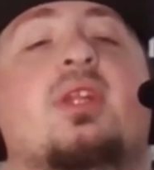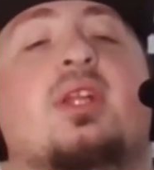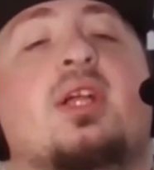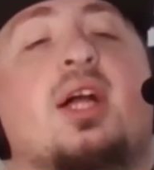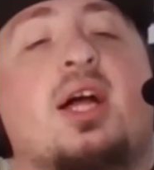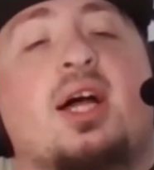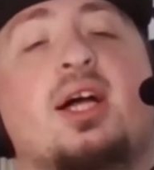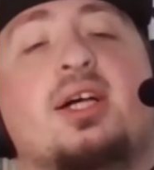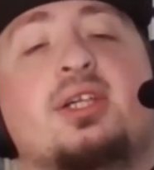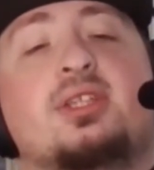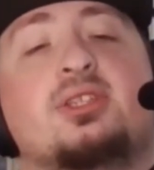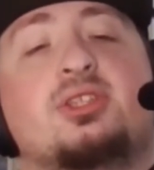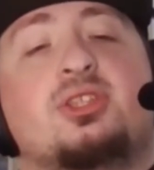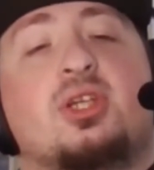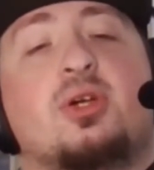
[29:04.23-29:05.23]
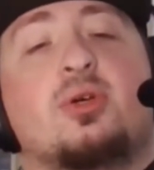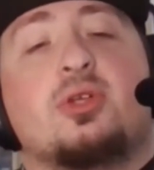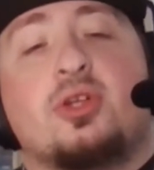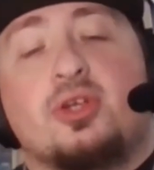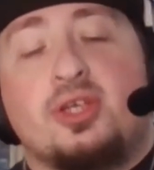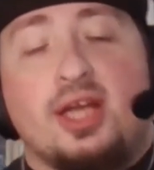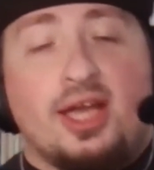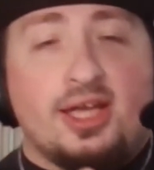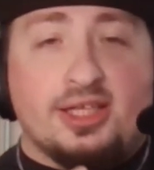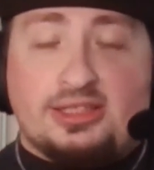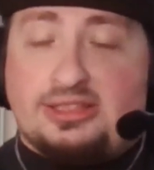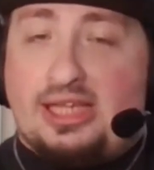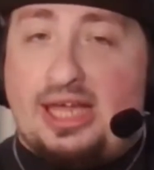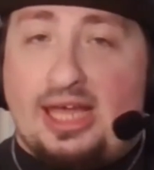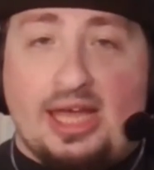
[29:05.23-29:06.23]
So your deck is
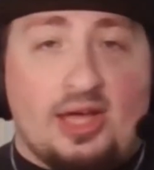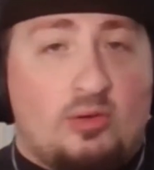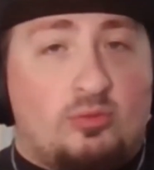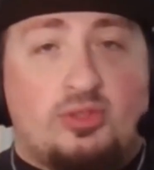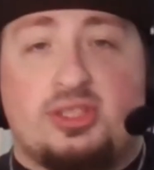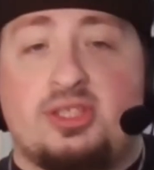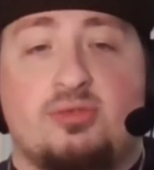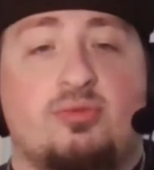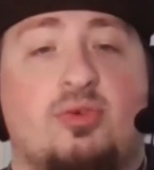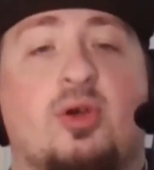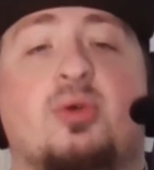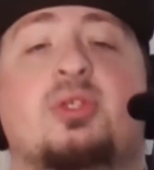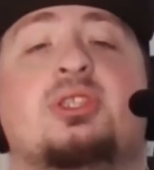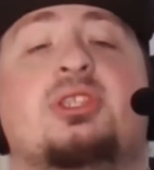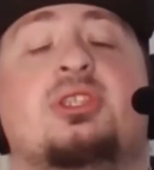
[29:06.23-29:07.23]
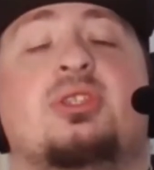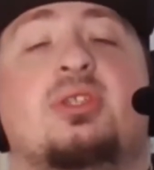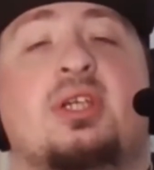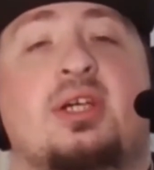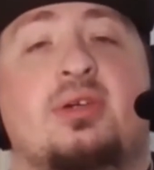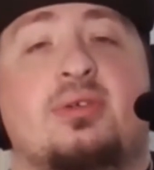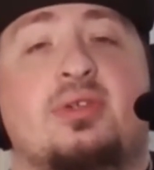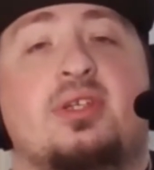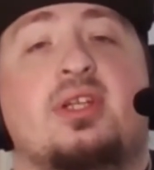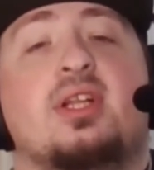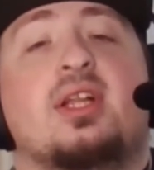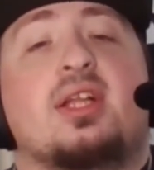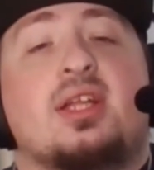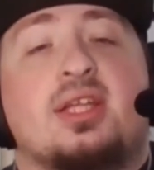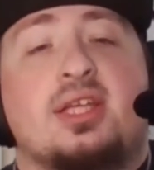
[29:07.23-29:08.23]
heavily focused around
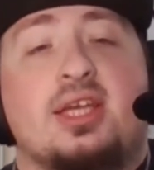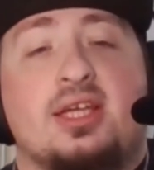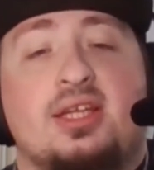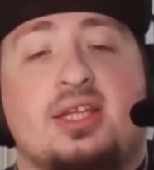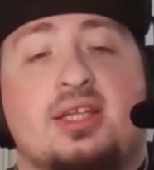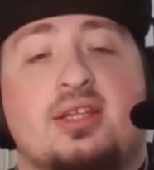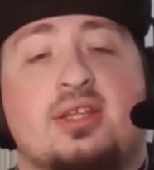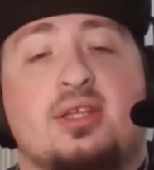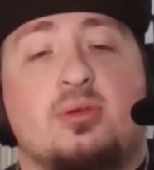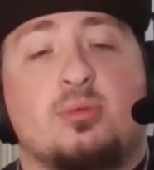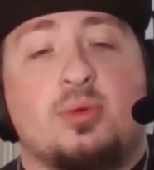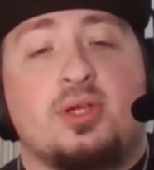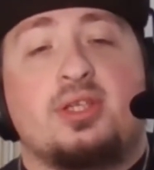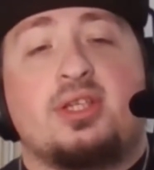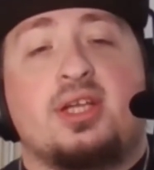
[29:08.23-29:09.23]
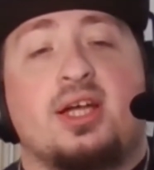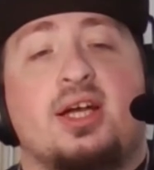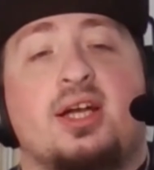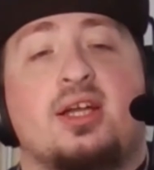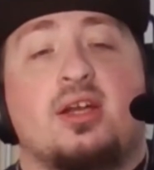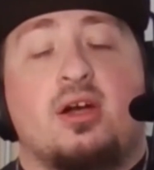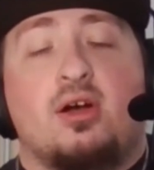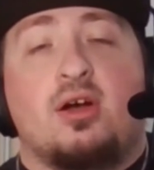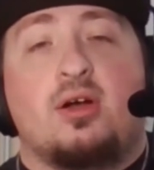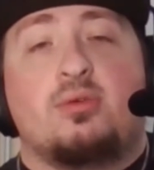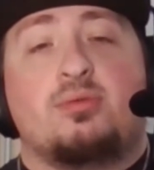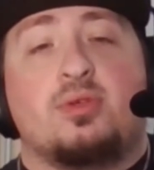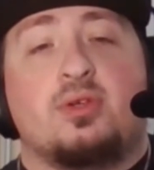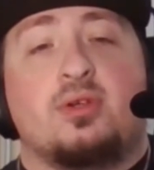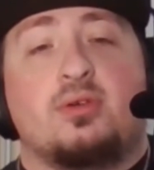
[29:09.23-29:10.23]
getting the win con off
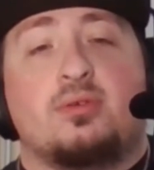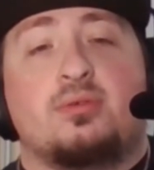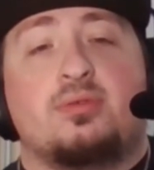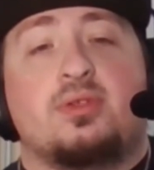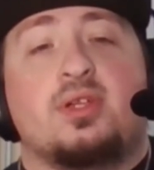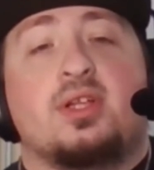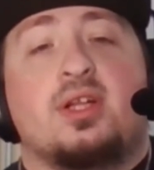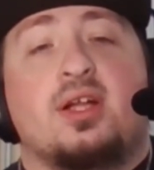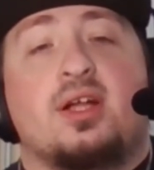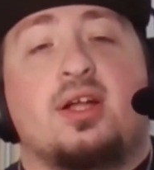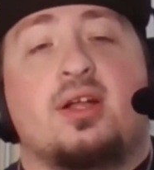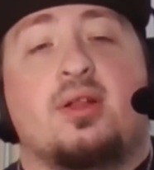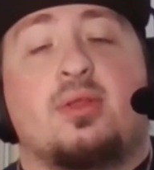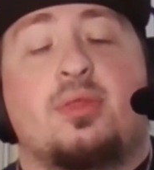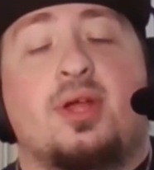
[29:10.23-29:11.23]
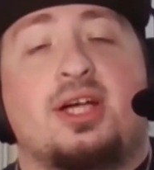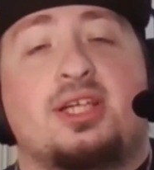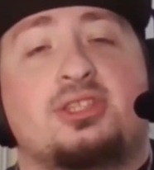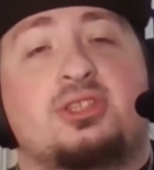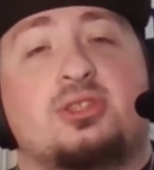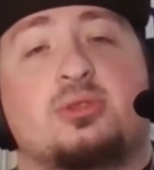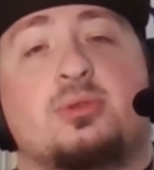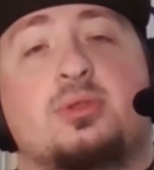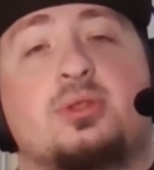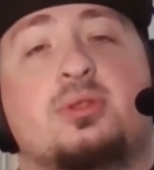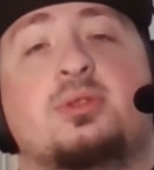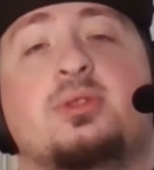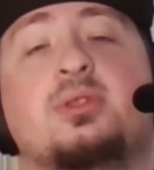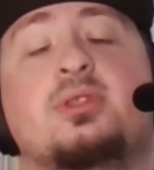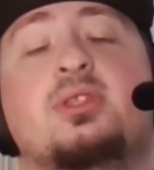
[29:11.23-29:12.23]
of Thassa's
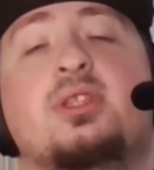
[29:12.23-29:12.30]
Oracle